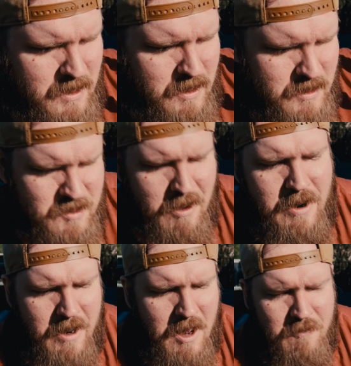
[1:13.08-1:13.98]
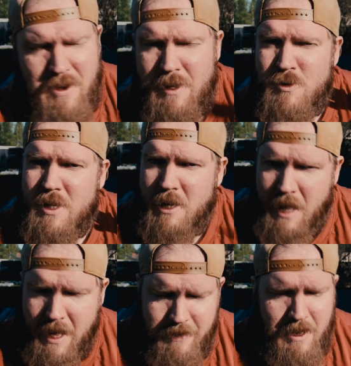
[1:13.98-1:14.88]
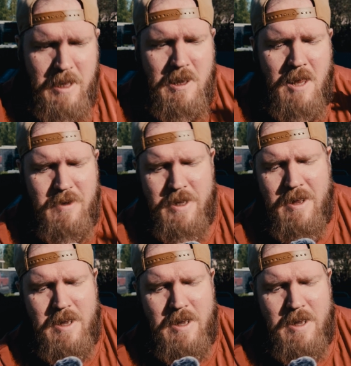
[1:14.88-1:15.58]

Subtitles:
starting off. I used it a lot. I love it.